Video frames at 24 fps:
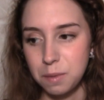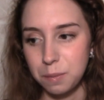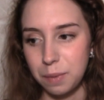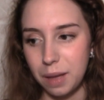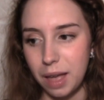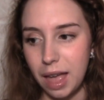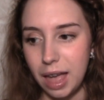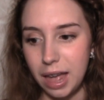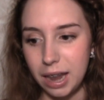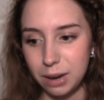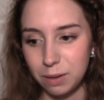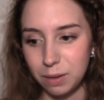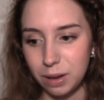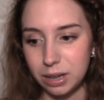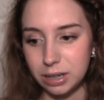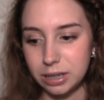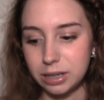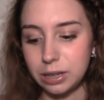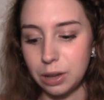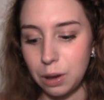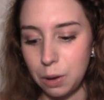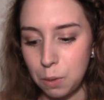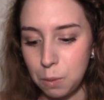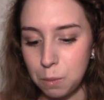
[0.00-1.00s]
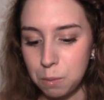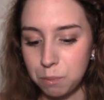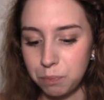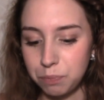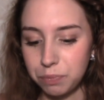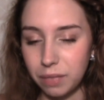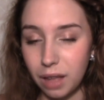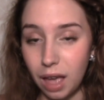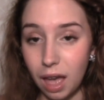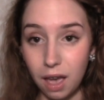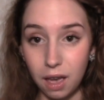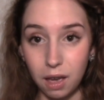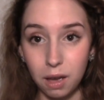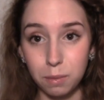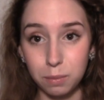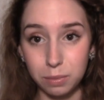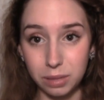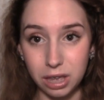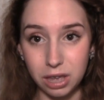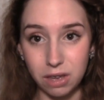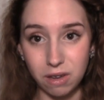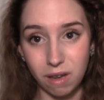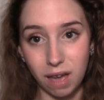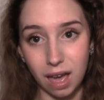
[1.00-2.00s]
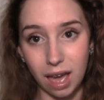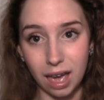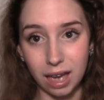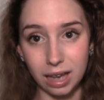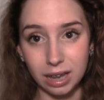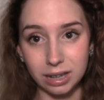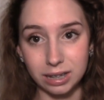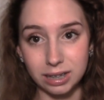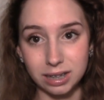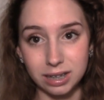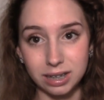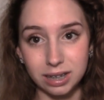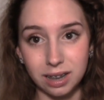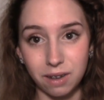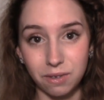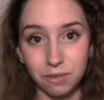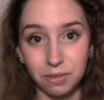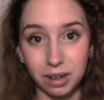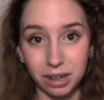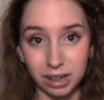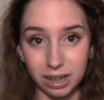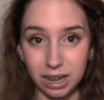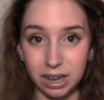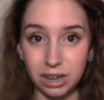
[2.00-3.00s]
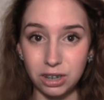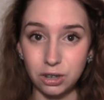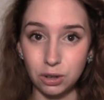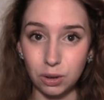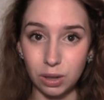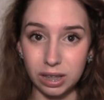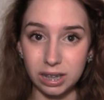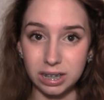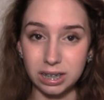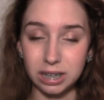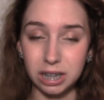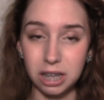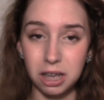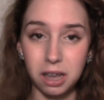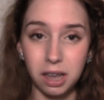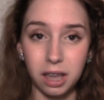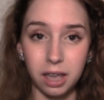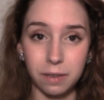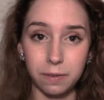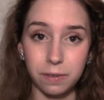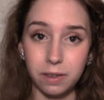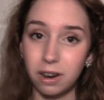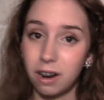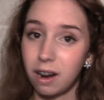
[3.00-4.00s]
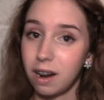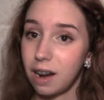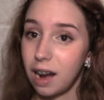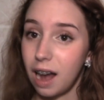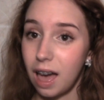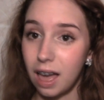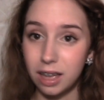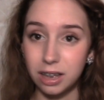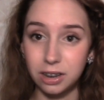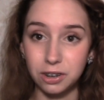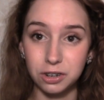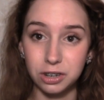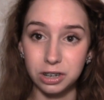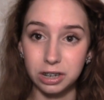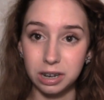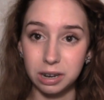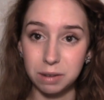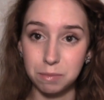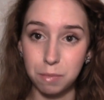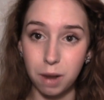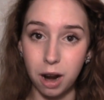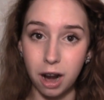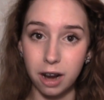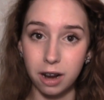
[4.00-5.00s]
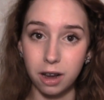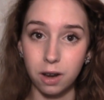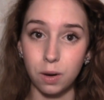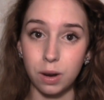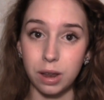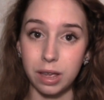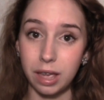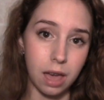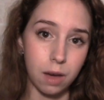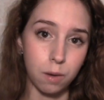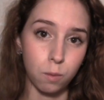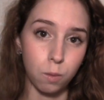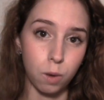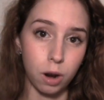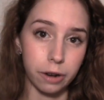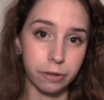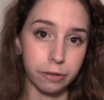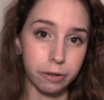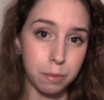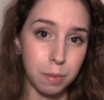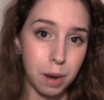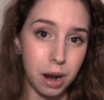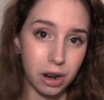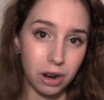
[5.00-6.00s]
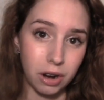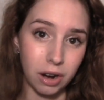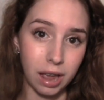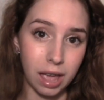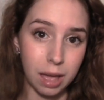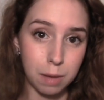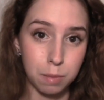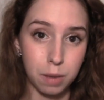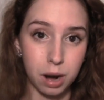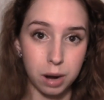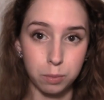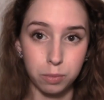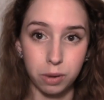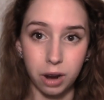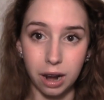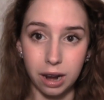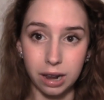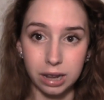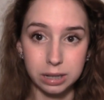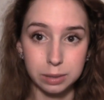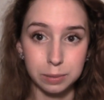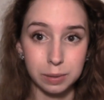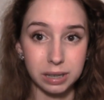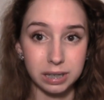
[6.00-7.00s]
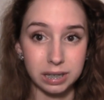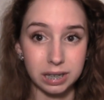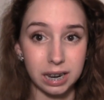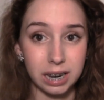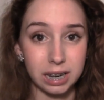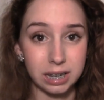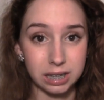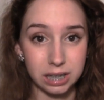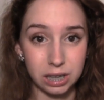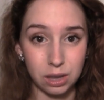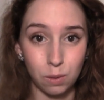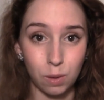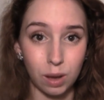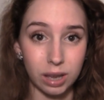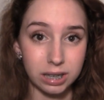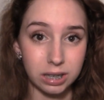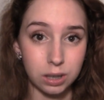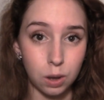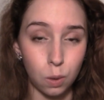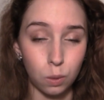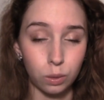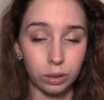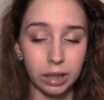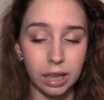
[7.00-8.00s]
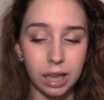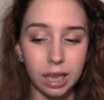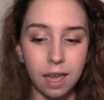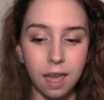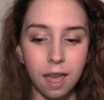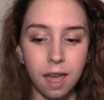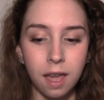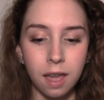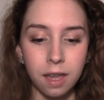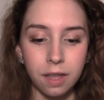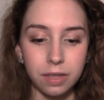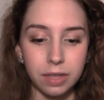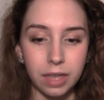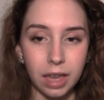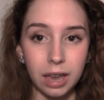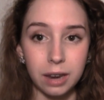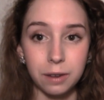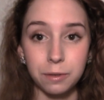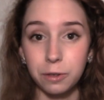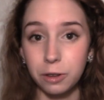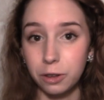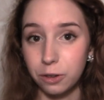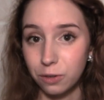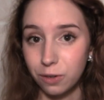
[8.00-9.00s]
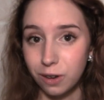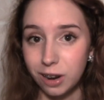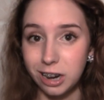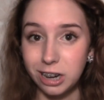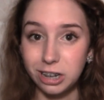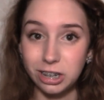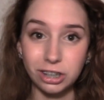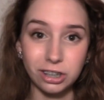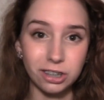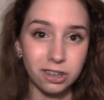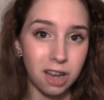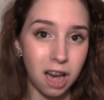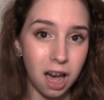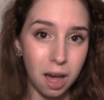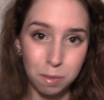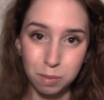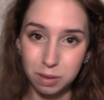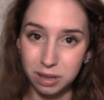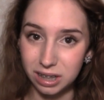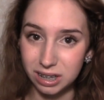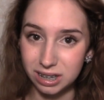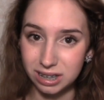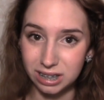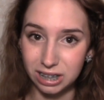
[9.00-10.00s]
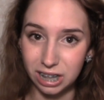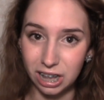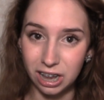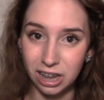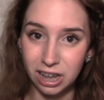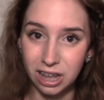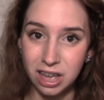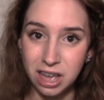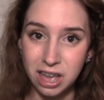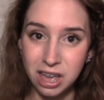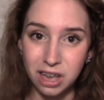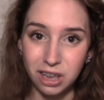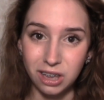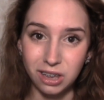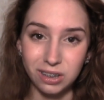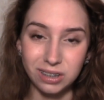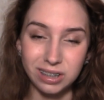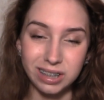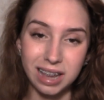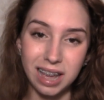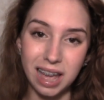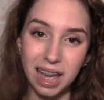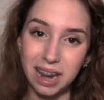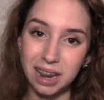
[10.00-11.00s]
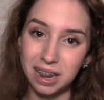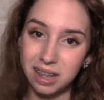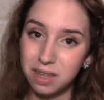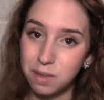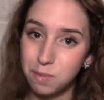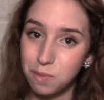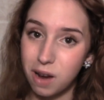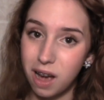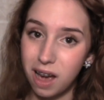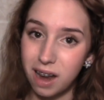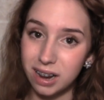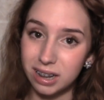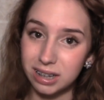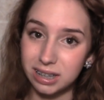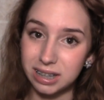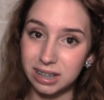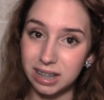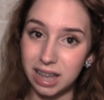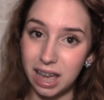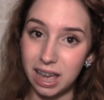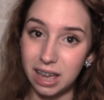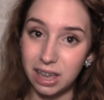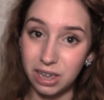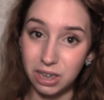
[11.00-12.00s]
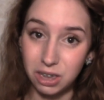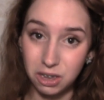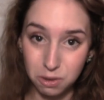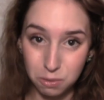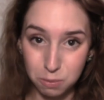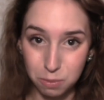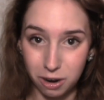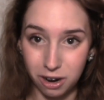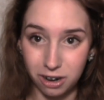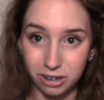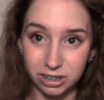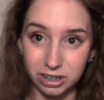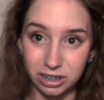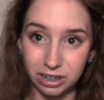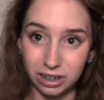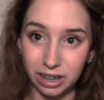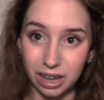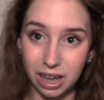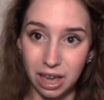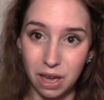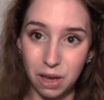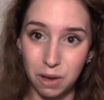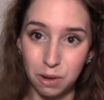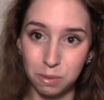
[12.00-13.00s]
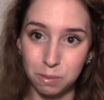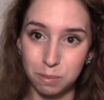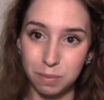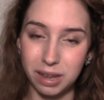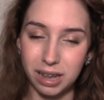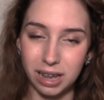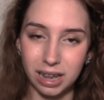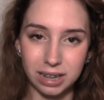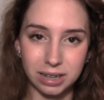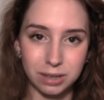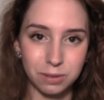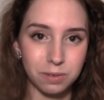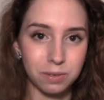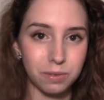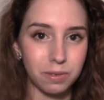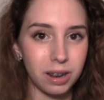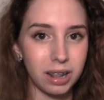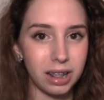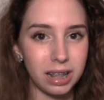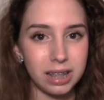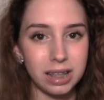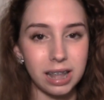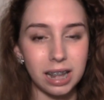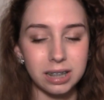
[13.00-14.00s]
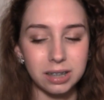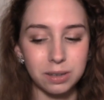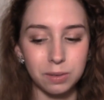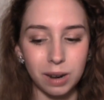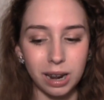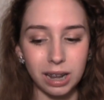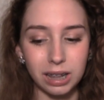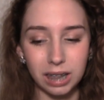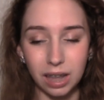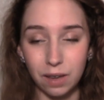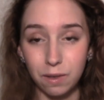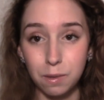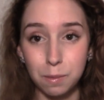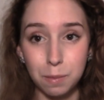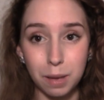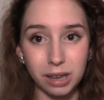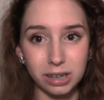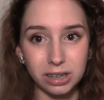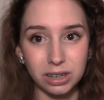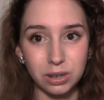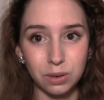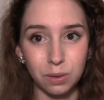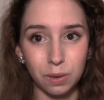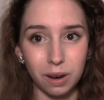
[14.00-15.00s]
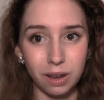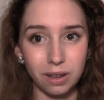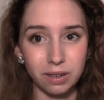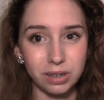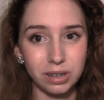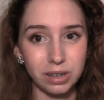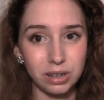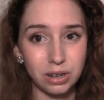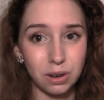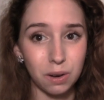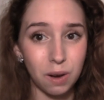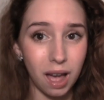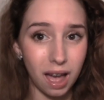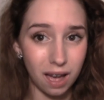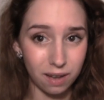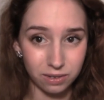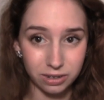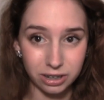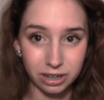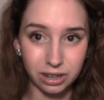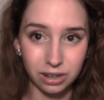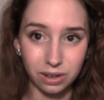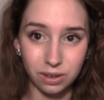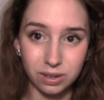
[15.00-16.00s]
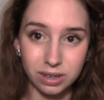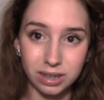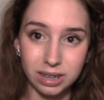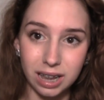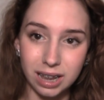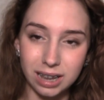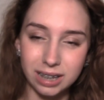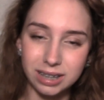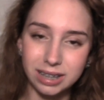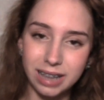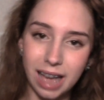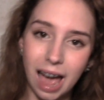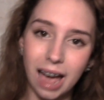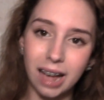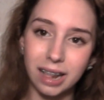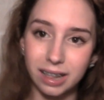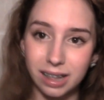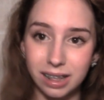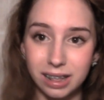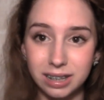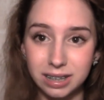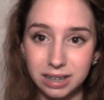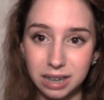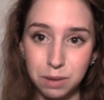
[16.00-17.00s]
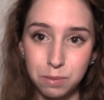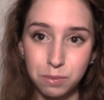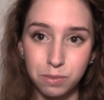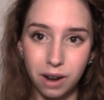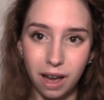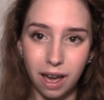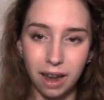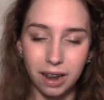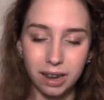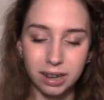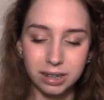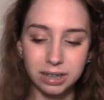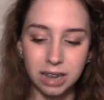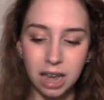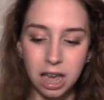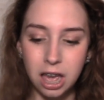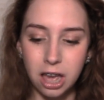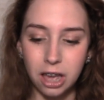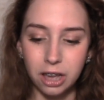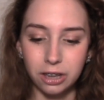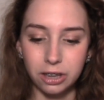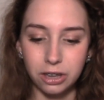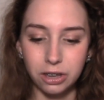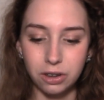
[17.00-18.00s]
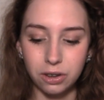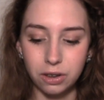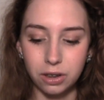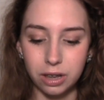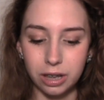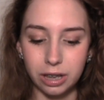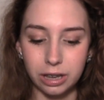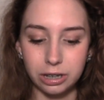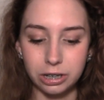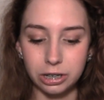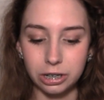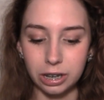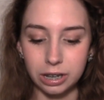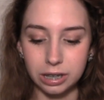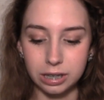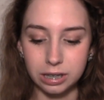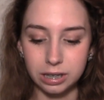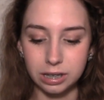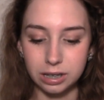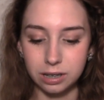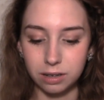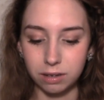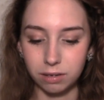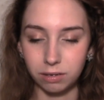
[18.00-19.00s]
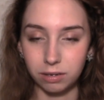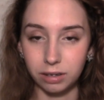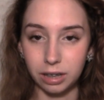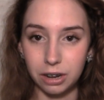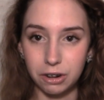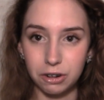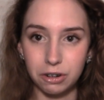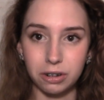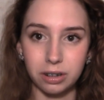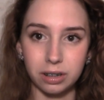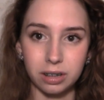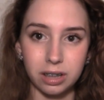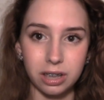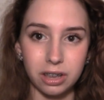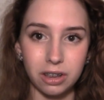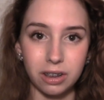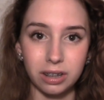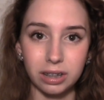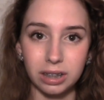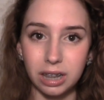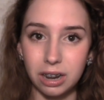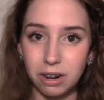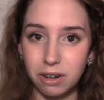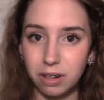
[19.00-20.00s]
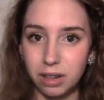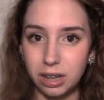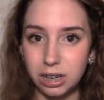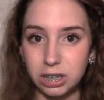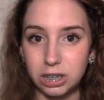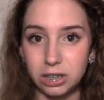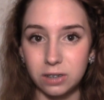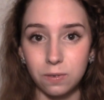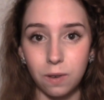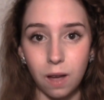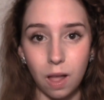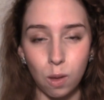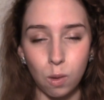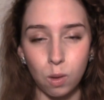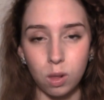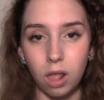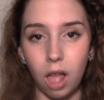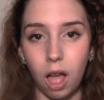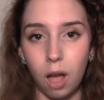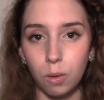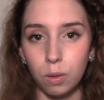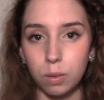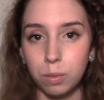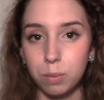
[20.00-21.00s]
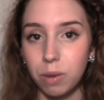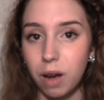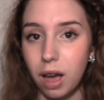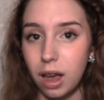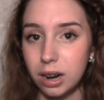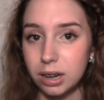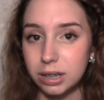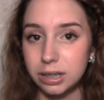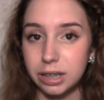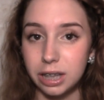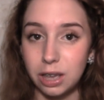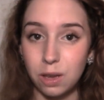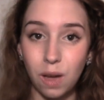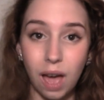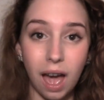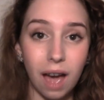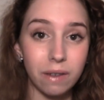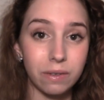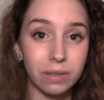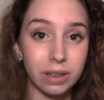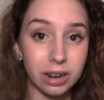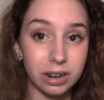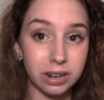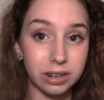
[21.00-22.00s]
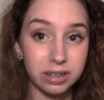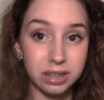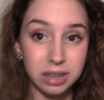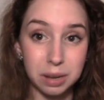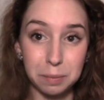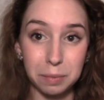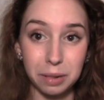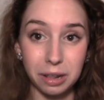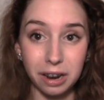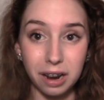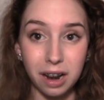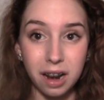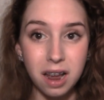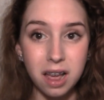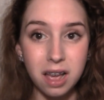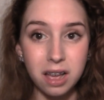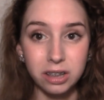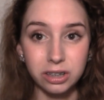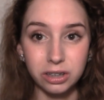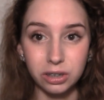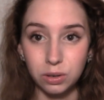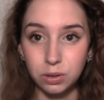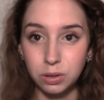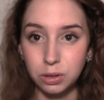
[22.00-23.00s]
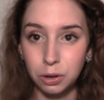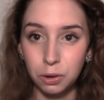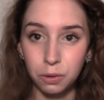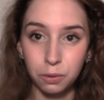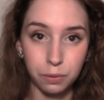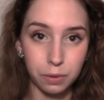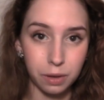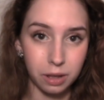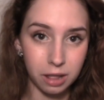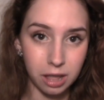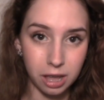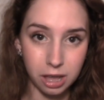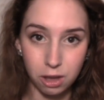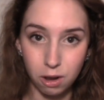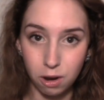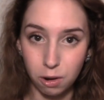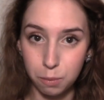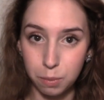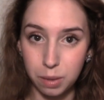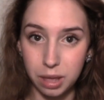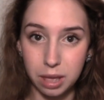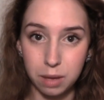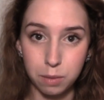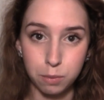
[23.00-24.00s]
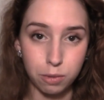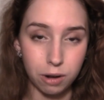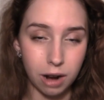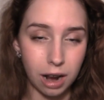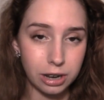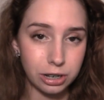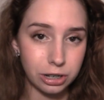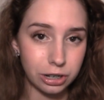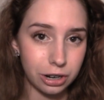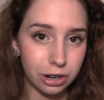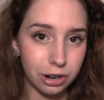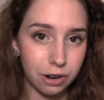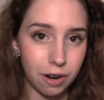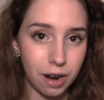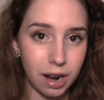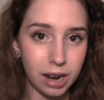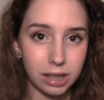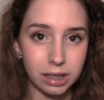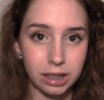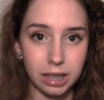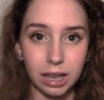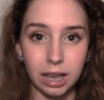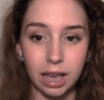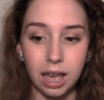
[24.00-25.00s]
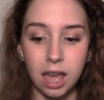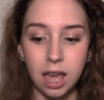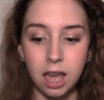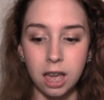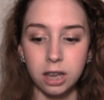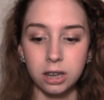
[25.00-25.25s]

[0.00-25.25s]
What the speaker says: But anyway, so I hope that you guys really enjoy this look. If you're not interested in Mark, or you can't work for Mark or get Mark products because it is US only, then feel free to just copy this look using any of the products that you personally own, because really that's what I love about tutorials. You don't have to use exactly the same products. You could literally just follow along with products that you have that are similar. So don't feel like you're being pressured or anything